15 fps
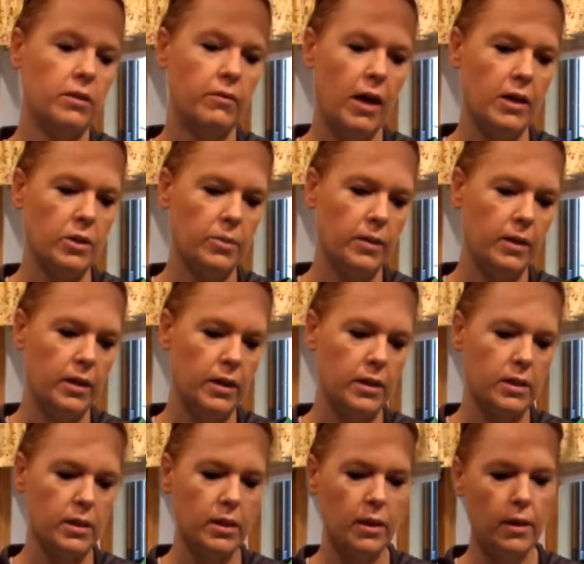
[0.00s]

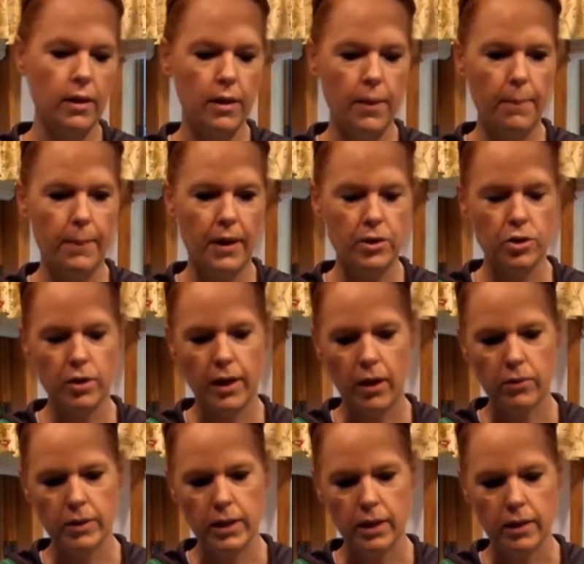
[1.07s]
raspberries measured
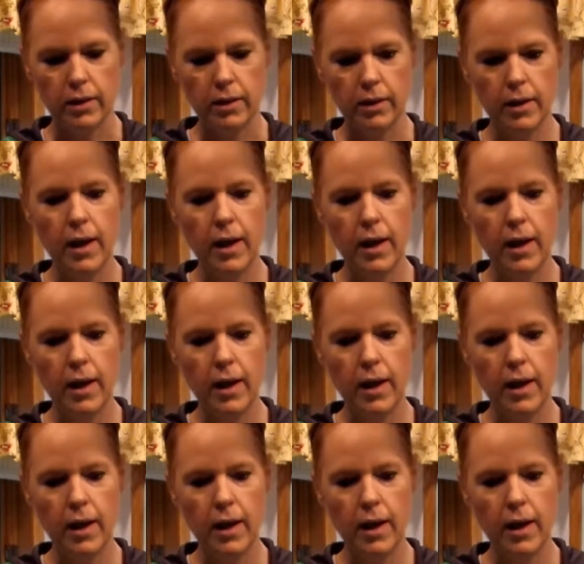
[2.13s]
out here.